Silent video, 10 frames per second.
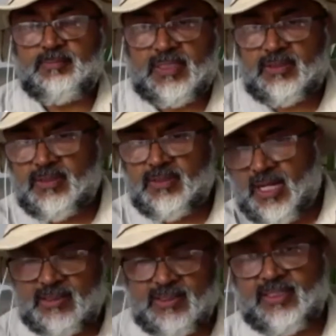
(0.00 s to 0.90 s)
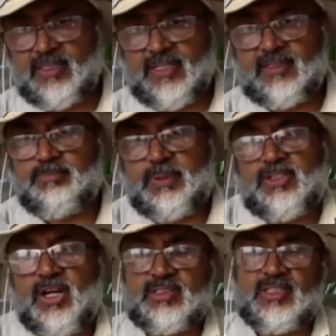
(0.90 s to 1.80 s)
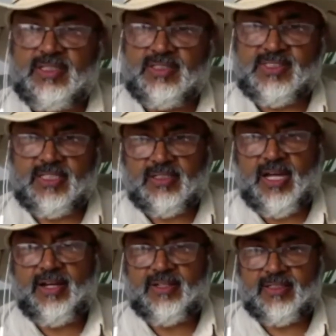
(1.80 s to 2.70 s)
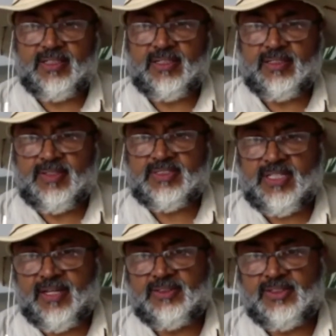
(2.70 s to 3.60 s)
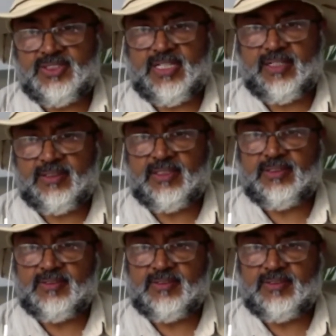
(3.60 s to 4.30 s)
not in its entirety, as I understand it.